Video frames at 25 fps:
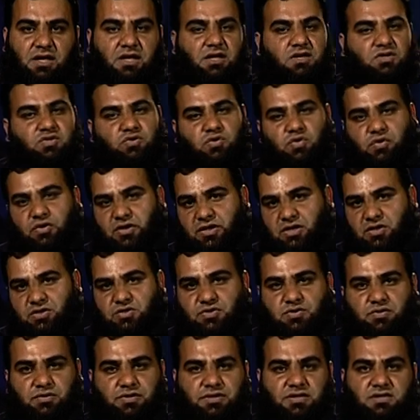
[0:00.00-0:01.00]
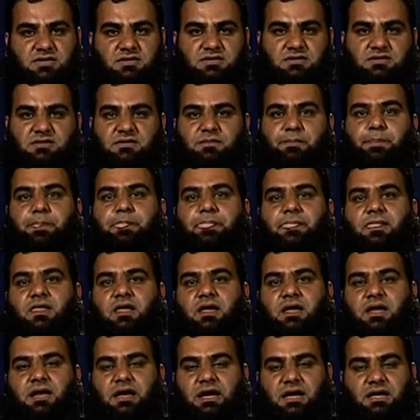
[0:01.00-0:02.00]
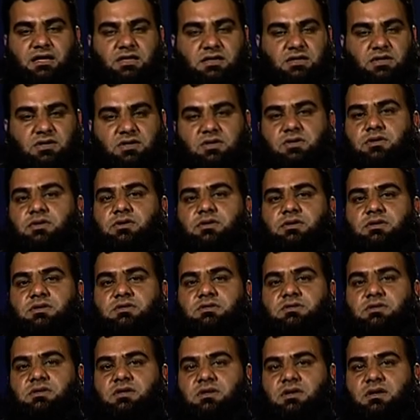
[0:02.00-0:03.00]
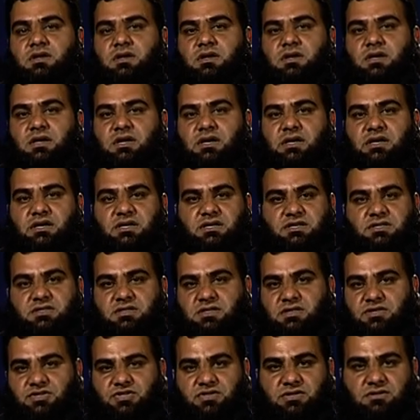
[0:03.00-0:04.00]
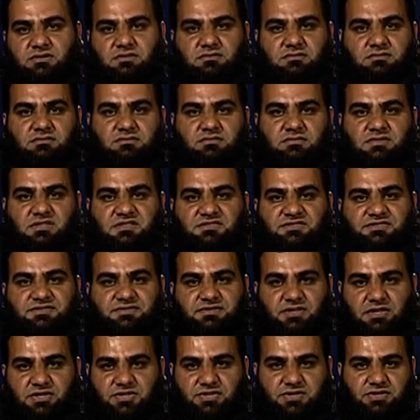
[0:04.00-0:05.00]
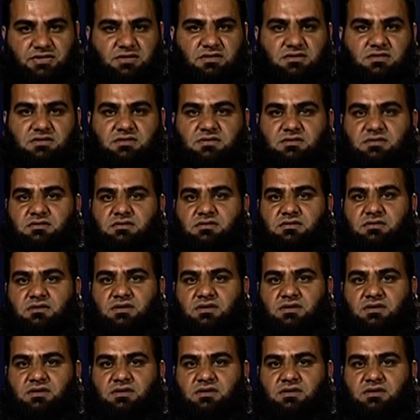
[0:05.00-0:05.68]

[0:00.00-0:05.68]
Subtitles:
So dear students, it concludes our discussion of functions.